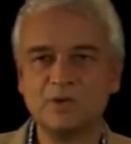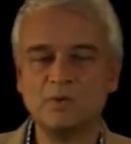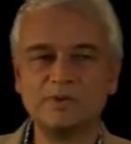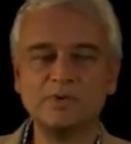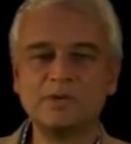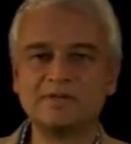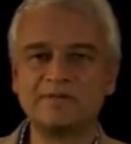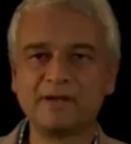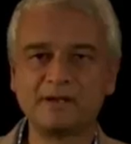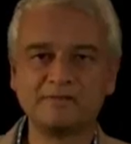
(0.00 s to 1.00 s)
So you
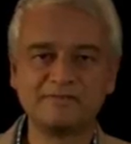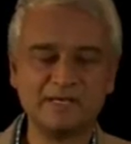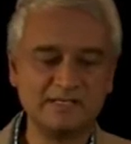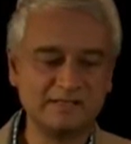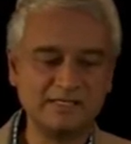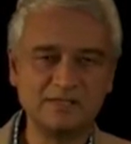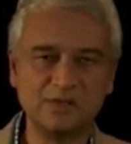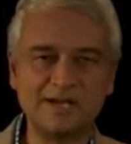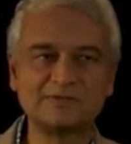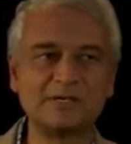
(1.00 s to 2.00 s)
can think of these
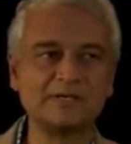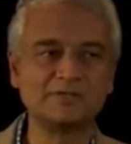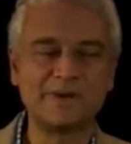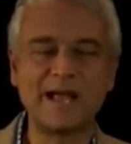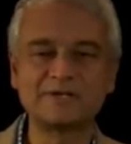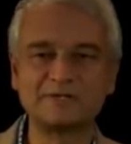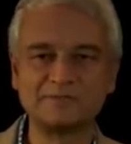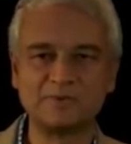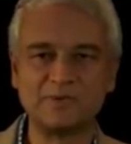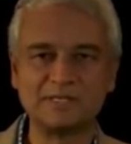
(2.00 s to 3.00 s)
electric
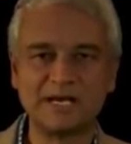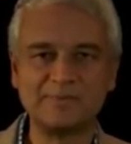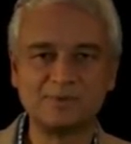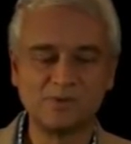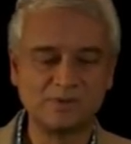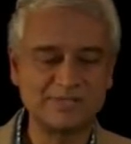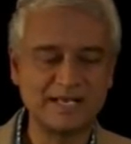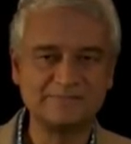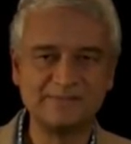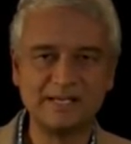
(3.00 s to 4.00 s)
interactions between dipoles
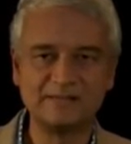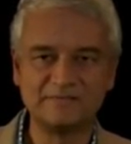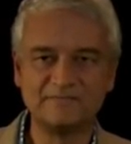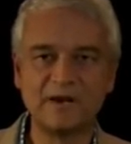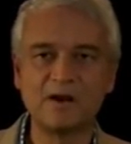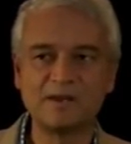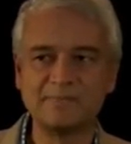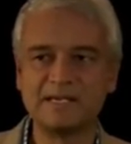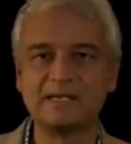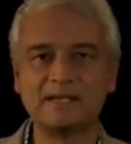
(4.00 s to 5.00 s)
as being the
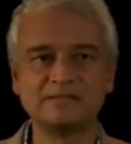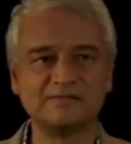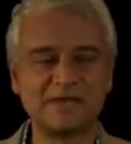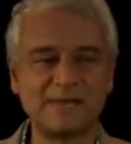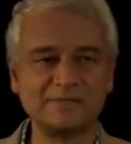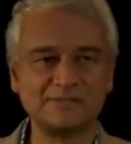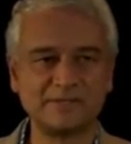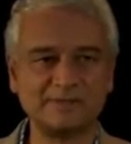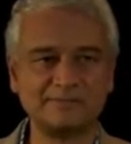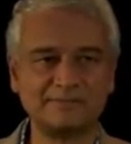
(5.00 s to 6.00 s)
very beginnings of
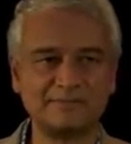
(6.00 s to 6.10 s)
chemistry.